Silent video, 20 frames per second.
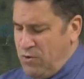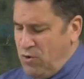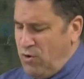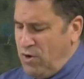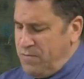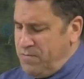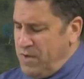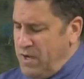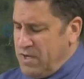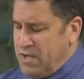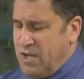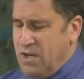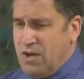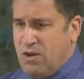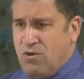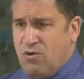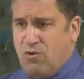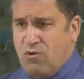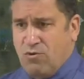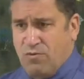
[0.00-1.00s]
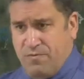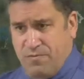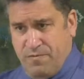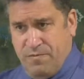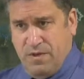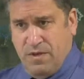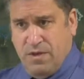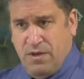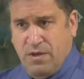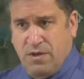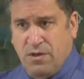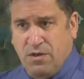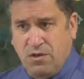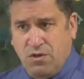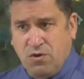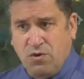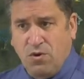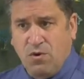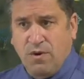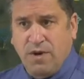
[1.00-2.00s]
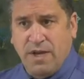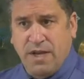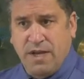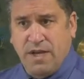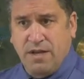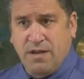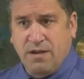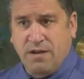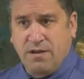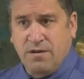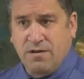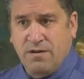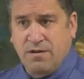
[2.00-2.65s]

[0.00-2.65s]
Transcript: No, I'm not going to go. You go ahead.